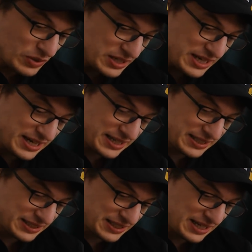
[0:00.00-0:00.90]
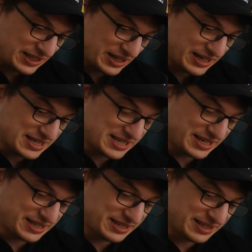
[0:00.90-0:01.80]
yeah, like I
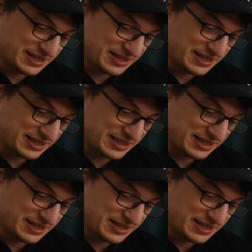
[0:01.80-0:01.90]
said,